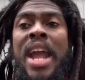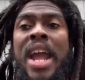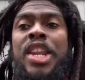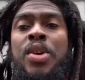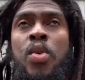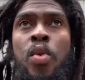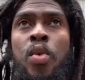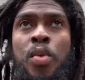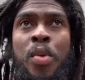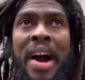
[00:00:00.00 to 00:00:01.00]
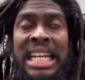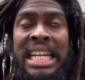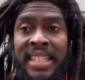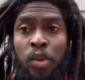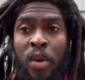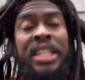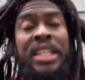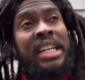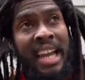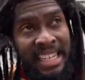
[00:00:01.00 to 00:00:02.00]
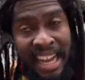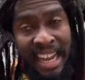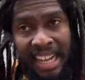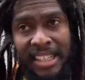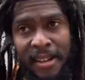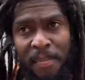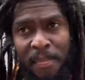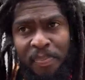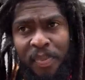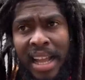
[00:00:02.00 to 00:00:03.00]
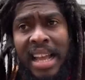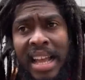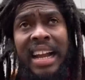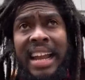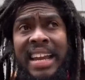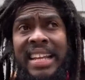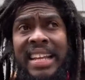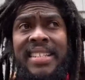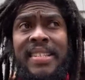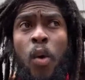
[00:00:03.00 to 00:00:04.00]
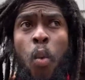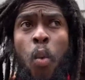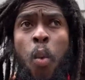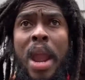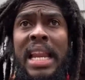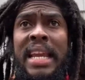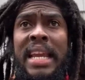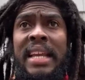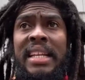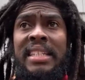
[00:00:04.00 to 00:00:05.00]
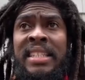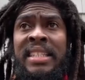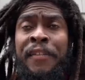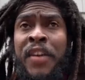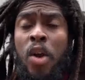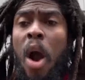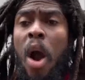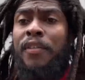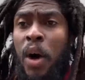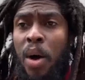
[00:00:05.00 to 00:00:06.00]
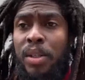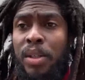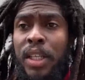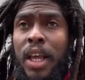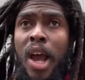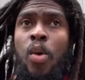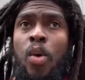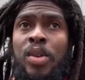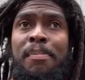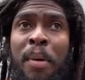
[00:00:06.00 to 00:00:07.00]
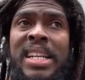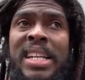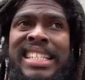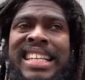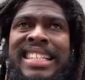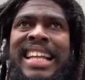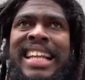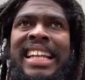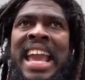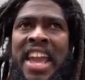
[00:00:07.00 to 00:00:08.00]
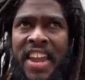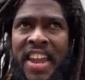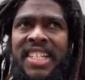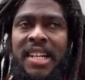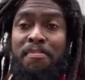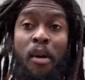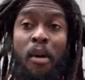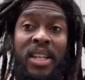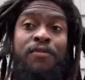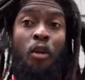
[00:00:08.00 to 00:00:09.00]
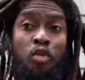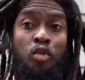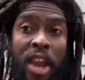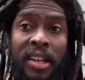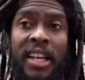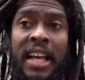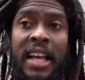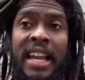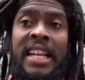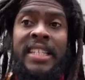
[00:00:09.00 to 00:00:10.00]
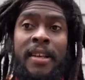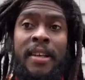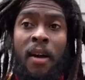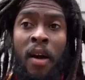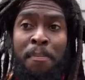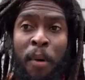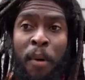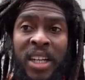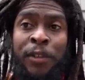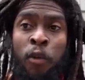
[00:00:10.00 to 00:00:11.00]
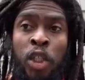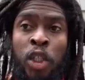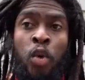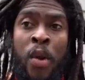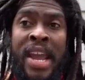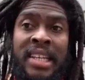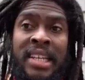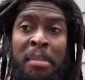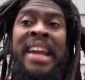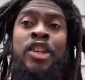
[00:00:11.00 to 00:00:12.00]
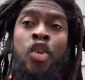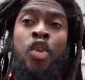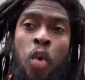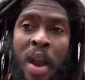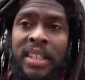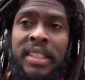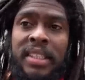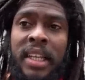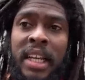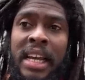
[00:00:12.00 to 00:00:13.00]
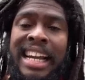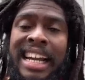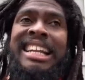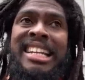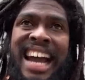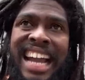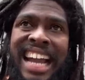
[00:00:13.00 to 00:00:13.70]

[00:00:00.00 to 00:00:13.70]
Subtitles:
when you are in the situation like that, it is really difficult for us, because the police, it is not a Haitian police for will. It is a police force created by the US in